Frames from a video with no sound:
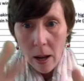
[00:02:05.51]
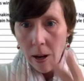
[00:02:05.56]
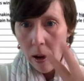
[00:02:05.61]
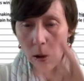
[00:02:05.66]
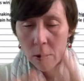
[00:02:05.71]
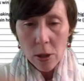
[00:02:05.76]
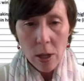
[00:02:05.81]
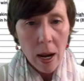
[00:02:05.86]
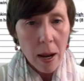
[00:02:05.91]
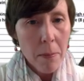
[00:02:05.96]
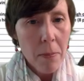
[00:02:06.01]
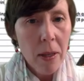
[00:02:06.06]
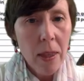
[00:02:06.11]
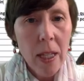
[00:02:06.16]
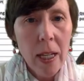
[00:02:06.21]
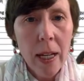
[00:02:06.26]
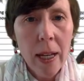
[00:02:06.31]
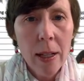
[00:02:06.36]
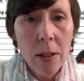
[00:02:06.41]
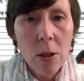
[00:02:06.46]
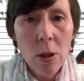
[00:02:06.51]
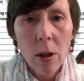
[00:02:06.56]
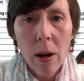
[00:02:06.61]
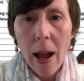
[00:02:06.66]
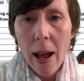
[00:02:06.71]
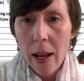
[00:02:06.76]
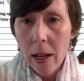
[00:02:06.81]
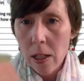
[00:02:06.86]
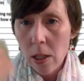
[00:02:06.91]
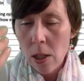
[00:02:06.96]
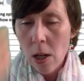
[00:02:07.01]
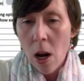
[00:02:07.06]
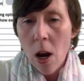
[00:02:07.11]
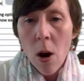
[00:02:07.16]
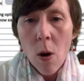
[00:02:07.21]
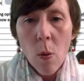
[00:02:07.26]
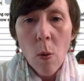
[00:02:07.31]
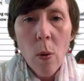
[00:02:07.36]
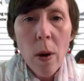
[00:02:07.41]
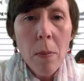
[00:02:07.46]
And I'll type in the answer as
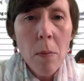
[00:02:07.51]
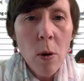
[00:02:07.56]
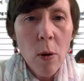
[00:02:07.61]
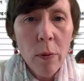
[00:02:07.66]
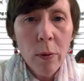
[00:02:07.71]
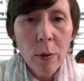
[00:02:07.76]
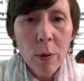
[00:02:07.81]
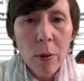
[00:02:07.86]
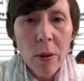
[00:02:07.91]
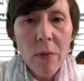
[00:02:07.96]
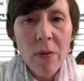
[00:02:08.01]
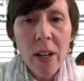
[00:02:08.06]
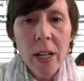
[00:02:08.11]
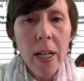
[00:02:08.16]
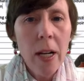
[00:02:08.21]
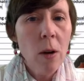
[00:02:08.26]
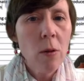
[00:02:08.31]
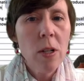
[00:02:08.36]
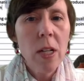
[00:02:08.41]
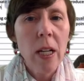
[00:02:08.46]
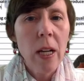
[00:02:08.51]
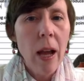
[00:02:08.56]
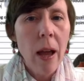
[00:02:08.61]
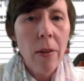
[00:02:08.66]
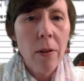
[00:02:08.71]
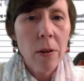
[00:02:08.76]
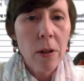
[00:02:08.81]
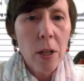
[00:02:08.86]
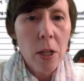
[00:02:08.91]
we move through the video together